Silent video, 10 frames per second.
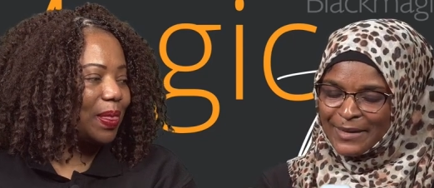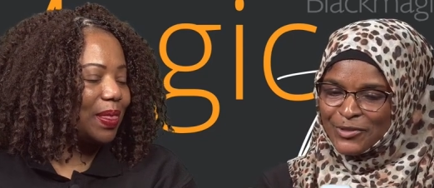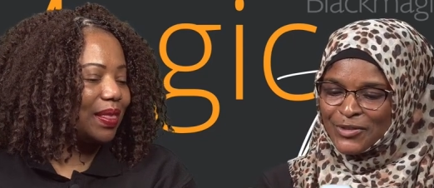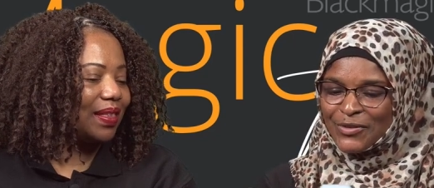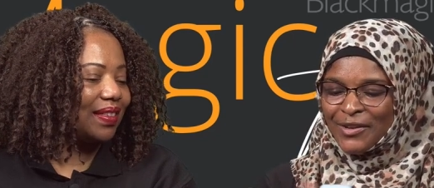Speaker 1: I'm
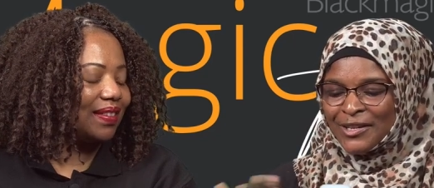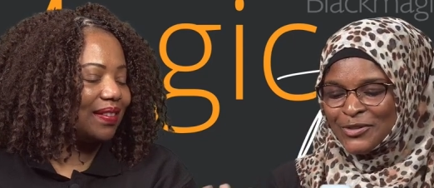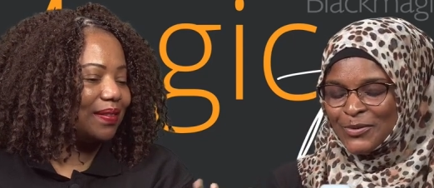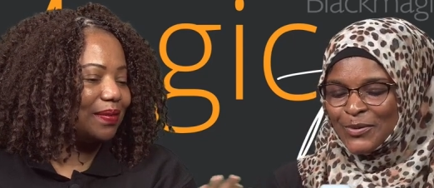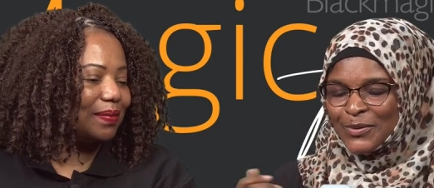just going
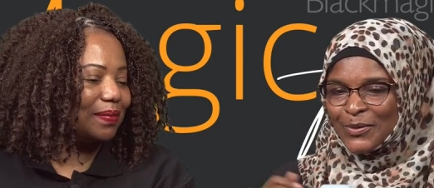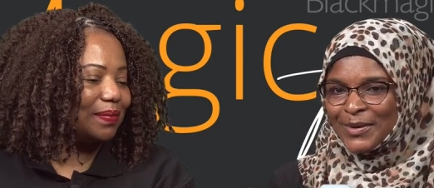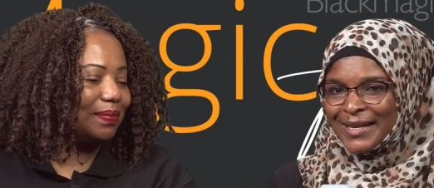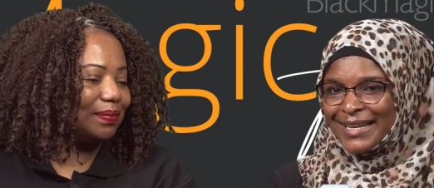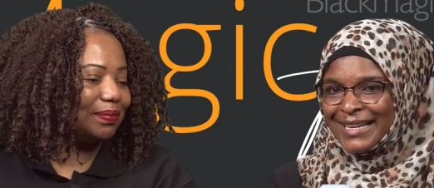to
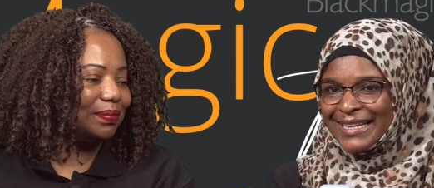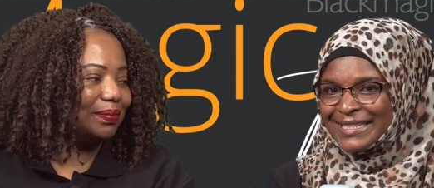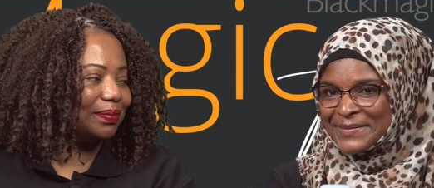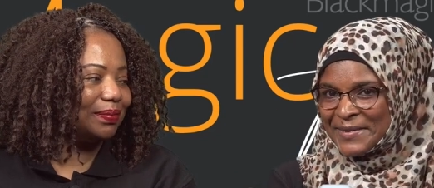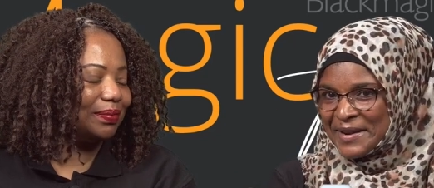
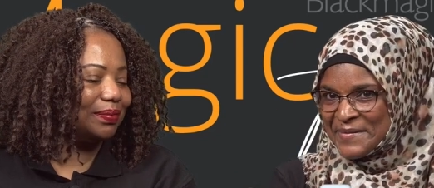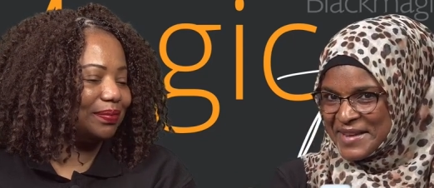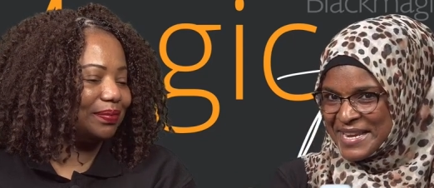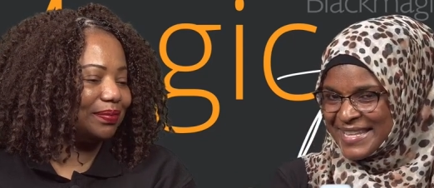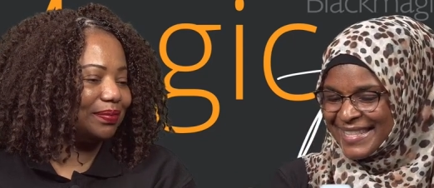let Madam
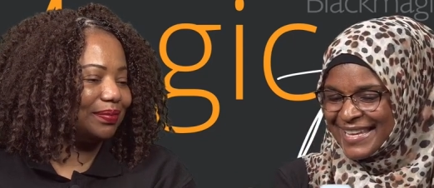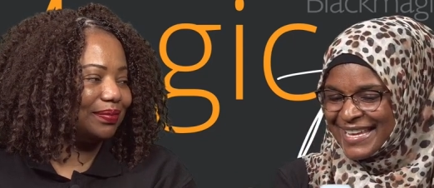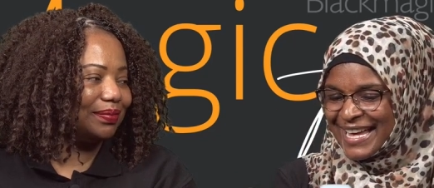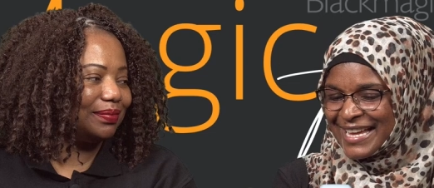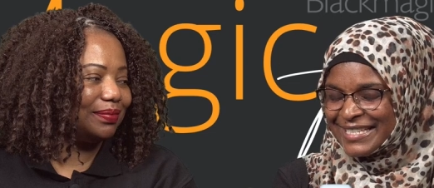Edith
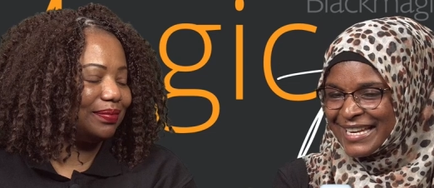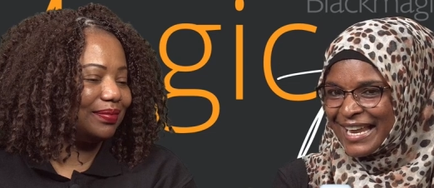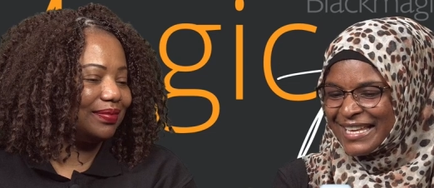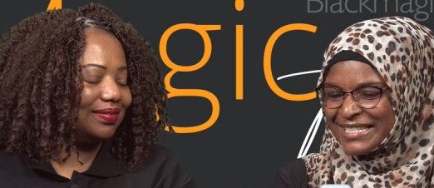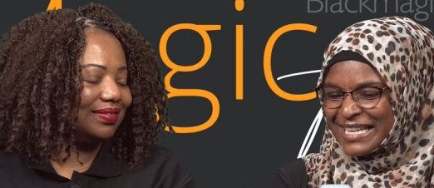here
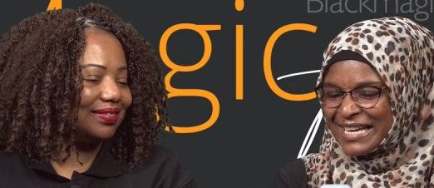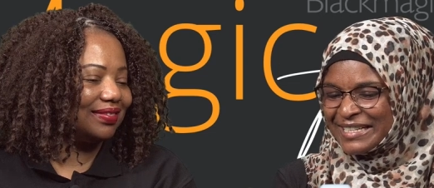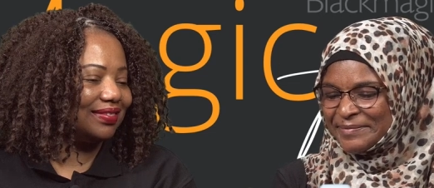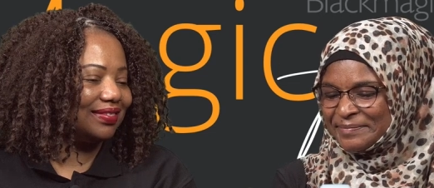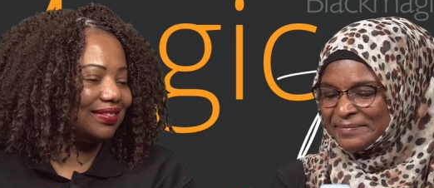tell us
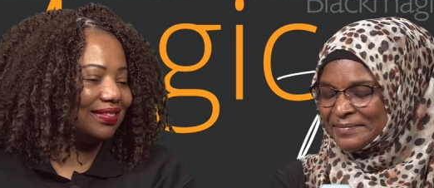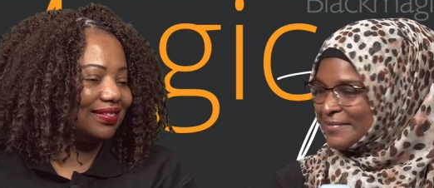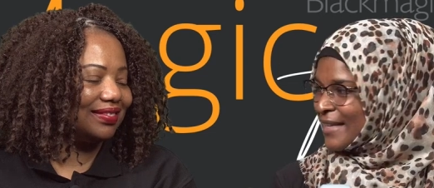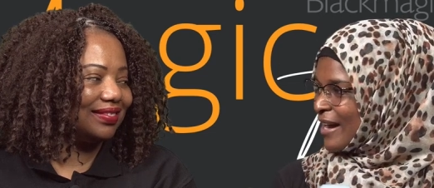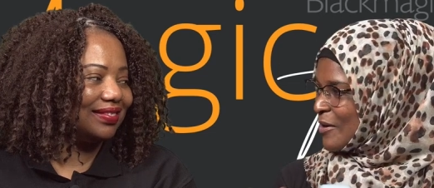um,
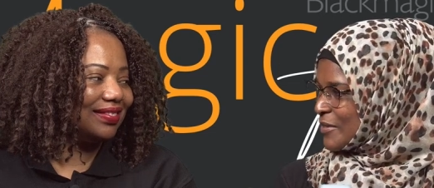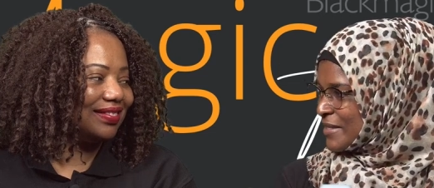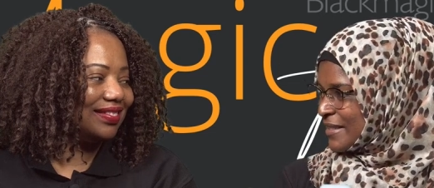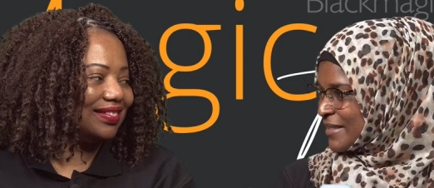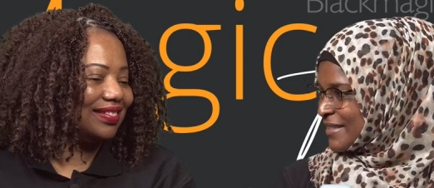how
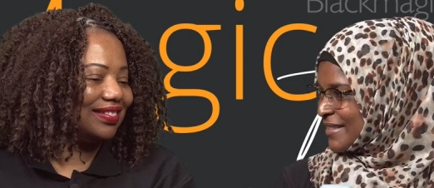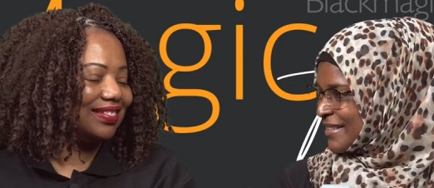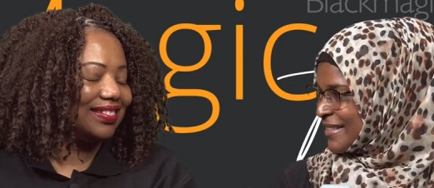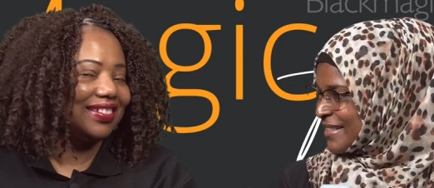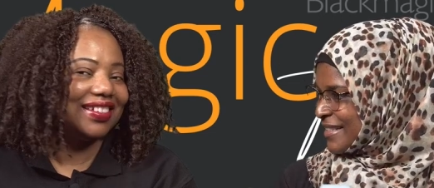was it?
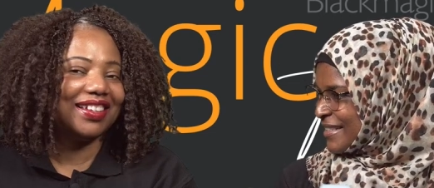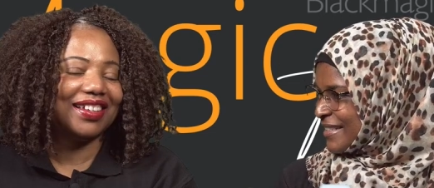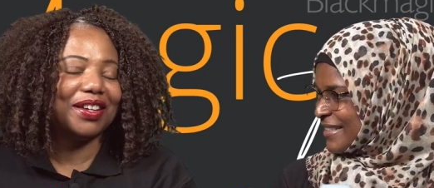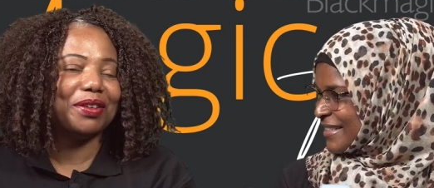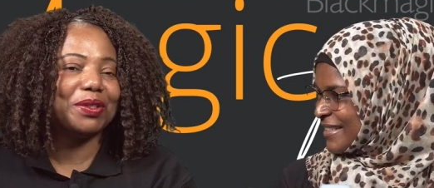
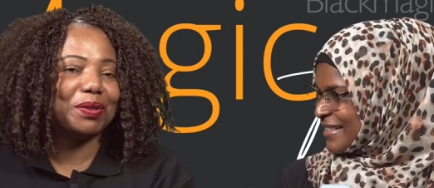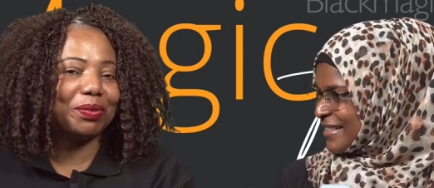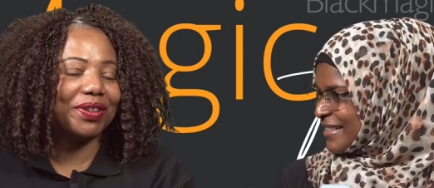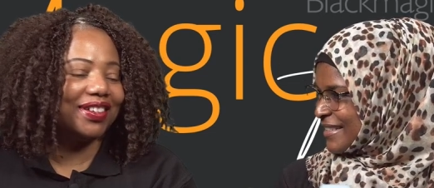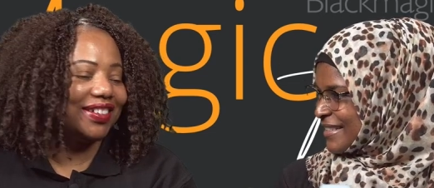
Speaker 2: It was
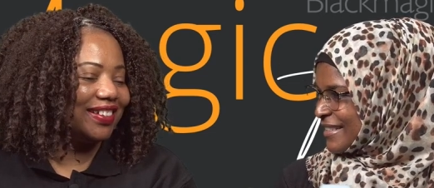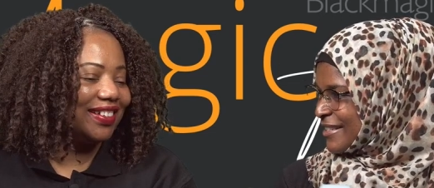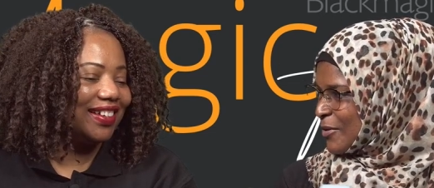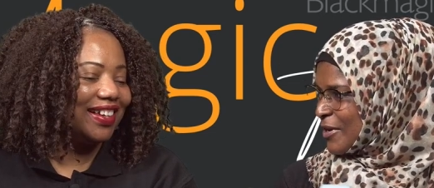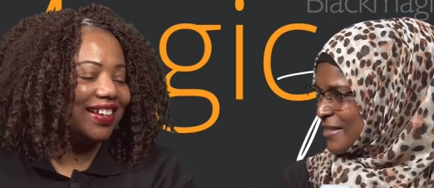brilliant.
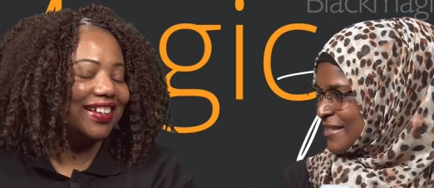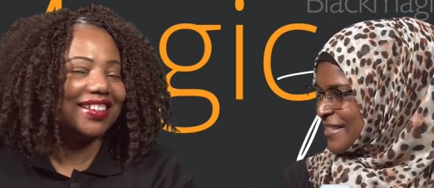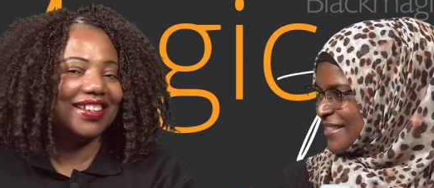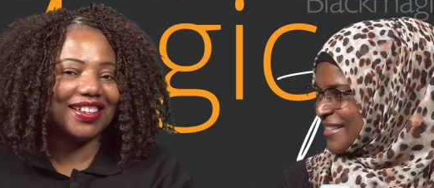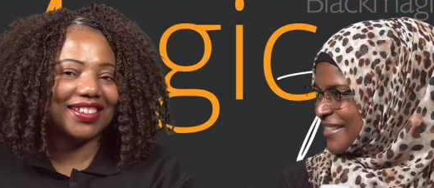It was?
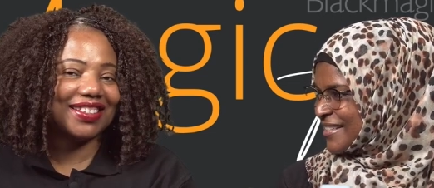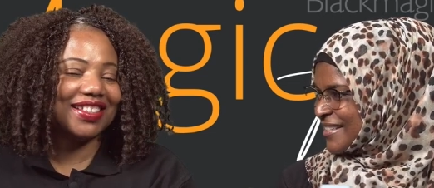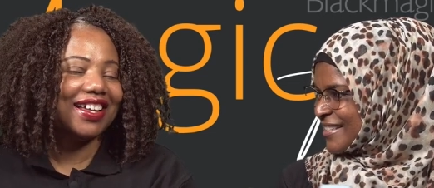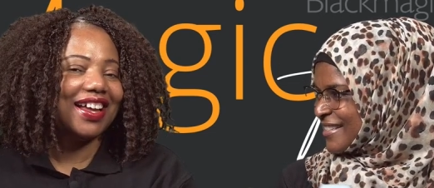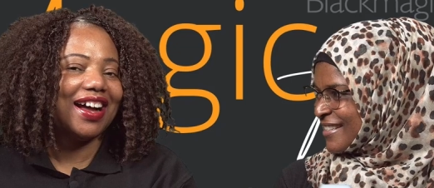Yes.
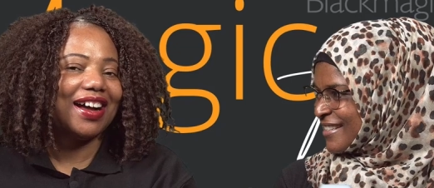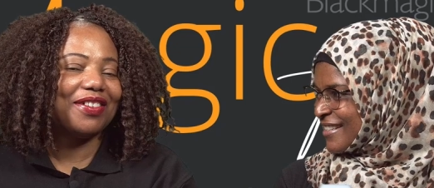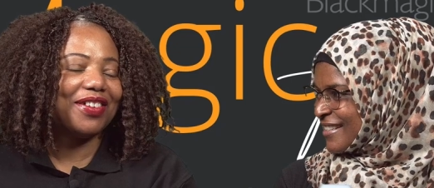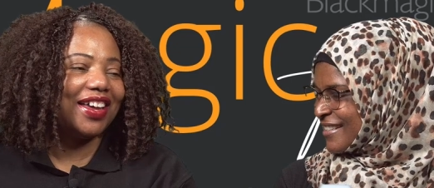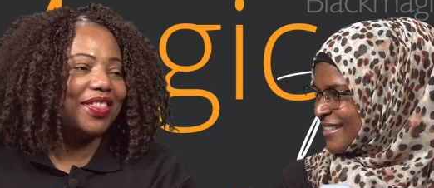
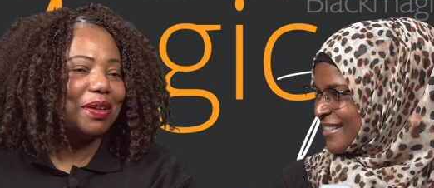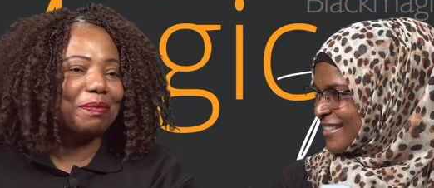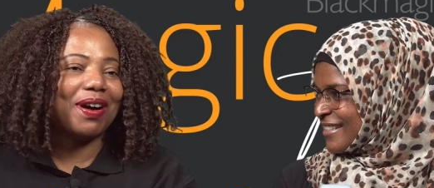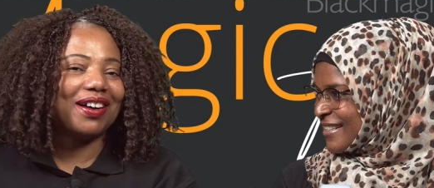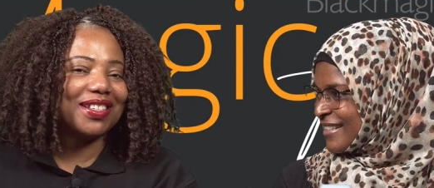I, in the
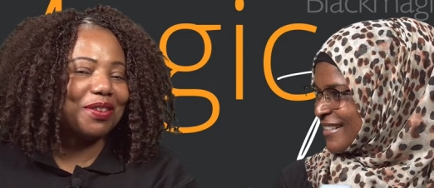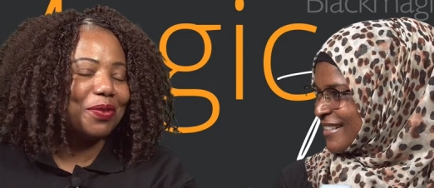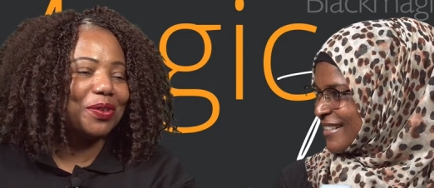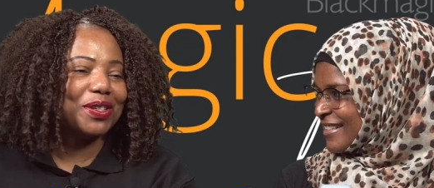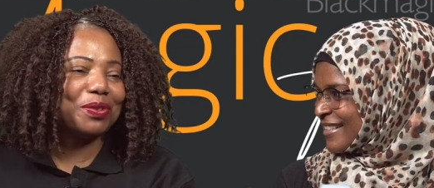past, I've
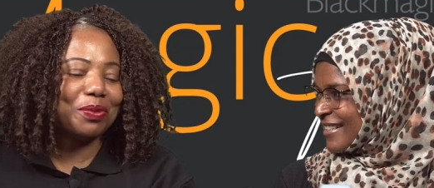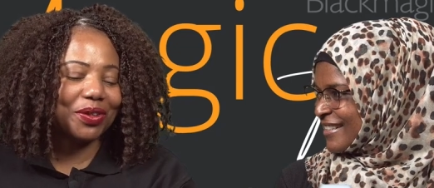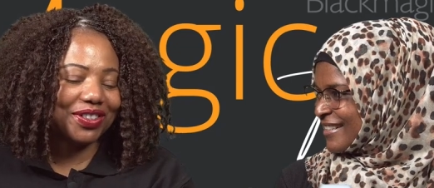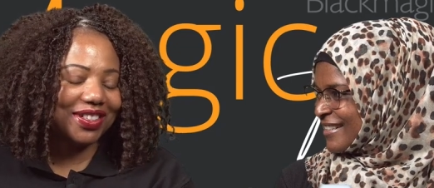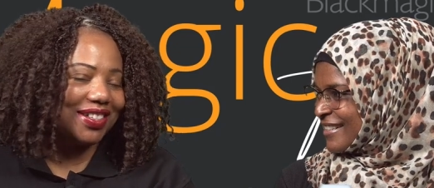always
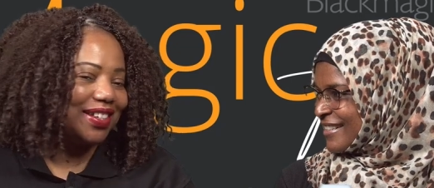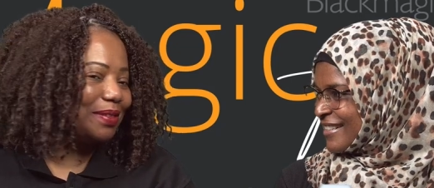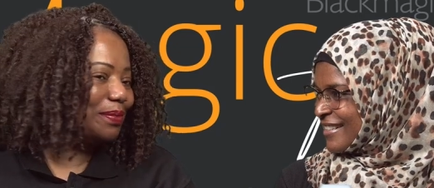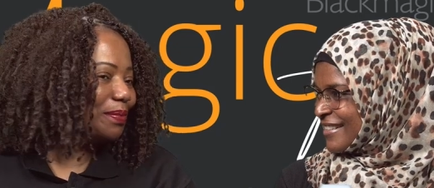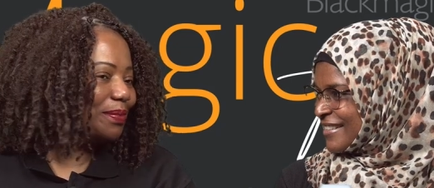watched
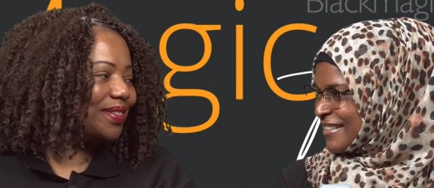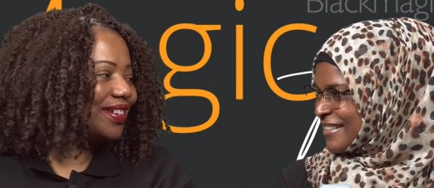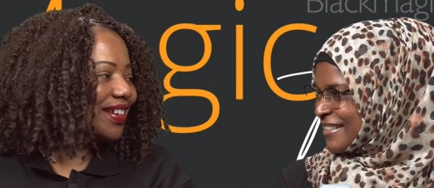um,